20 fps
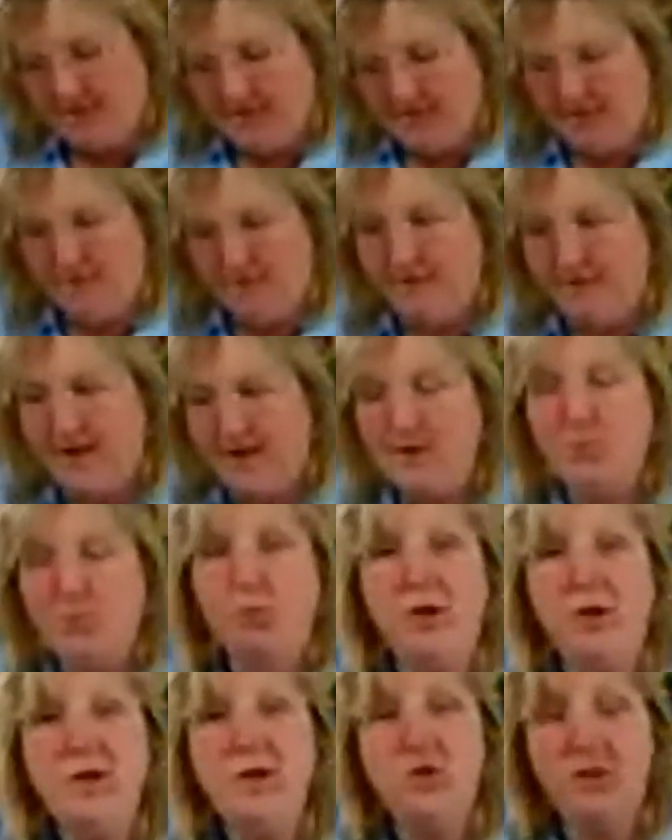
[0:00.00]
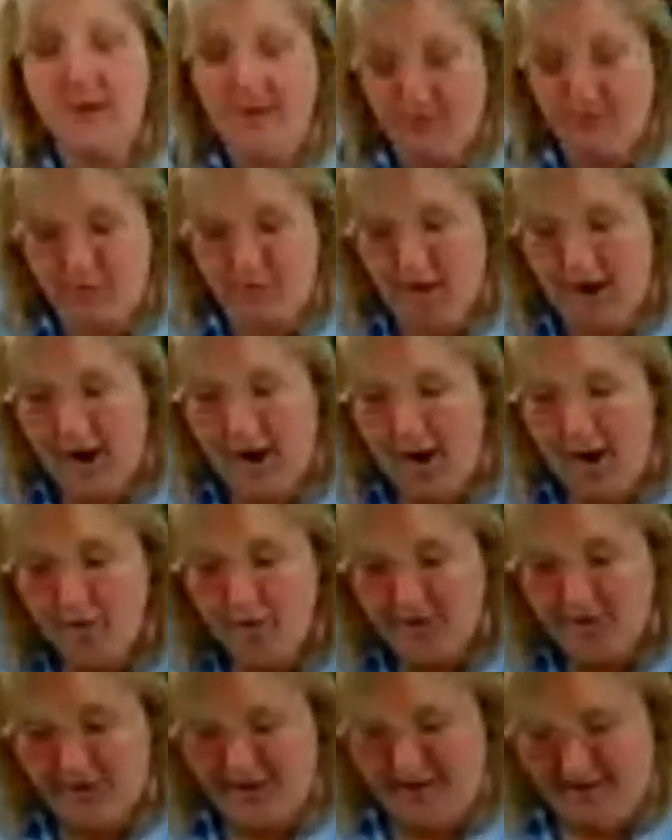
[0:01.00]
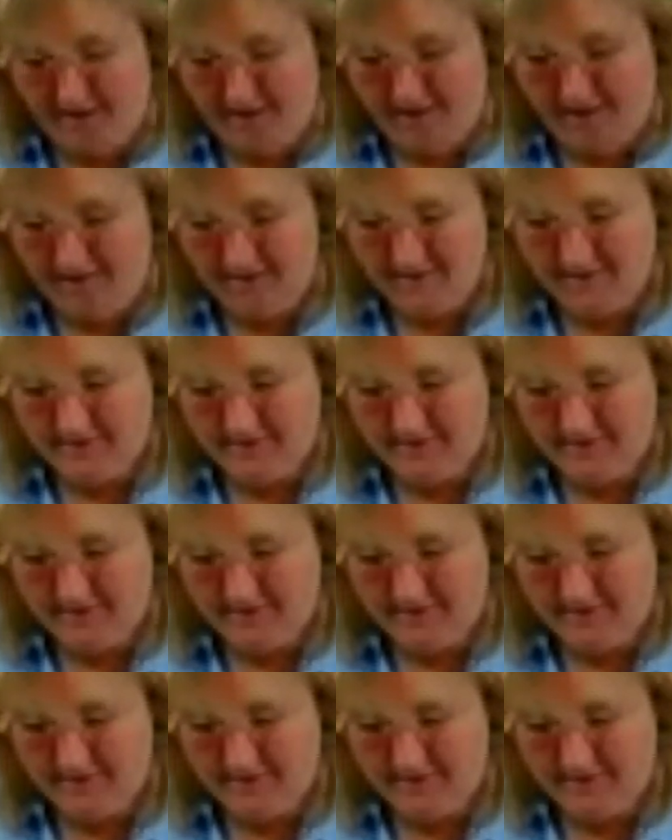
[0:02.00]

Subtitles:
In fact, Bridget, if you're out there,